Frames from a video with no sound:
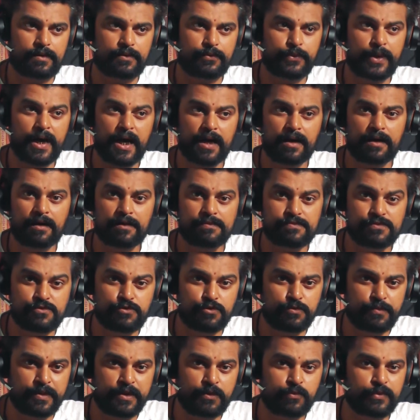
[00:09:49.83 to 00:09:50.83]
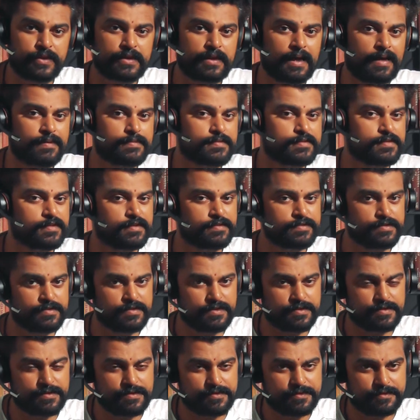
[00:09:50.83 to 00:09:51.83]
We are consuming with our
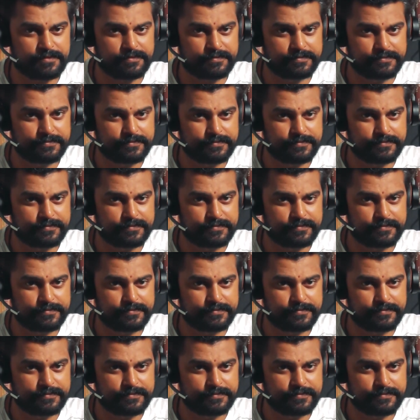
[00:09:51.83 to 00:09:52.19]
senses.